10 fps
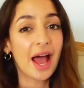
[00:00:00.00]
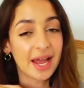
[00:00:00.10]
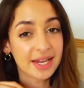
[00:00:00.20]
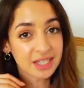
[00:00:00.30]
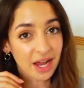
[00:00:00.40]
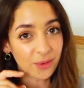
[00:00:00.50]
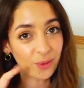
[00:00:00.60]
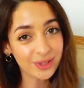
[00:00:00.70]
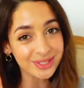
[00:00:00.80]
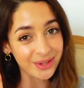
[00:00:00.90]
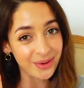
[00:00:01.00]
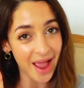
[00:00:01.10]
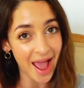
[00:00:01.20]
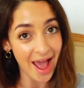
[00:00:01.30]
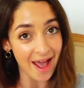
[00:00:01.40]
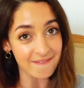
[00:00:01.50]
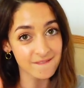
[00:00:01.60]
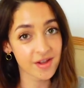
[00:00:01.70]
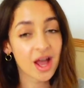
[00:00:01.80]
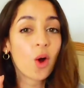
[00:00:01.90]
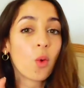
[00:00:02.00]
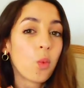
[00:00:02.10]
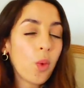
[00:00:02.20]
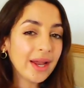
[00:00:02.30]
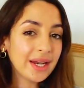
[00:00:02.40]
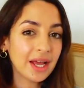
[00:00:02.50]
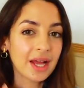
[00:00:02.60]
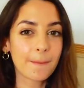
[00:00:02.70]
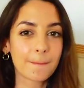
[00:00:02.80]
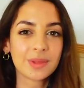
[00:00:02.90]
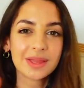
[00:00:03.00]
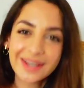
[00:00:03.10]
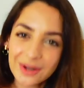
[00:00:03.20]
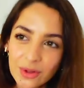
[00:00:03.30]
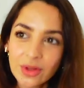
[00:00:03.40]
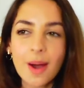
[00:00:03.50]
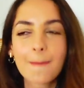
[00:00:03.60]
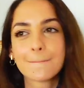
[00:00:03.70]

And I also have one little